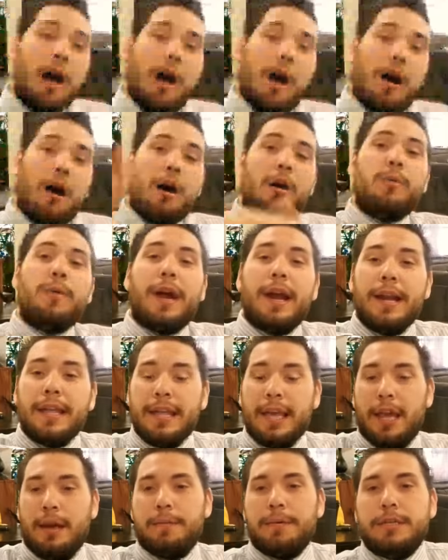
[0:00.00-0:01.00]
Alrighty,
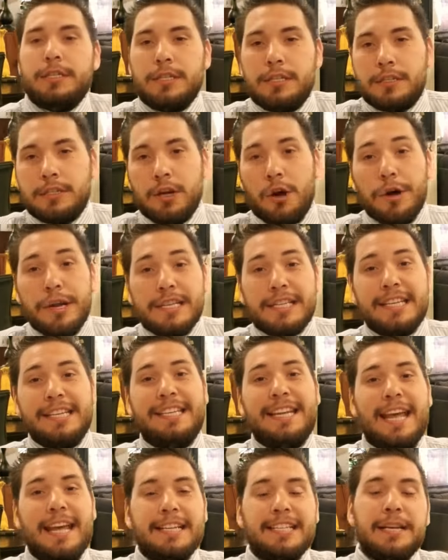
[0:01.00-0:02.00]
gamers, and so in
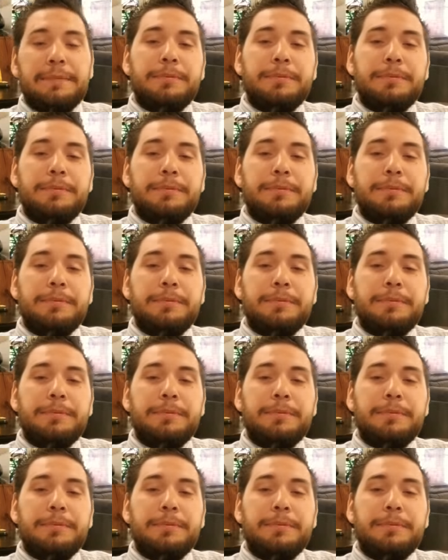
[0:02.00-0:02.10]
today's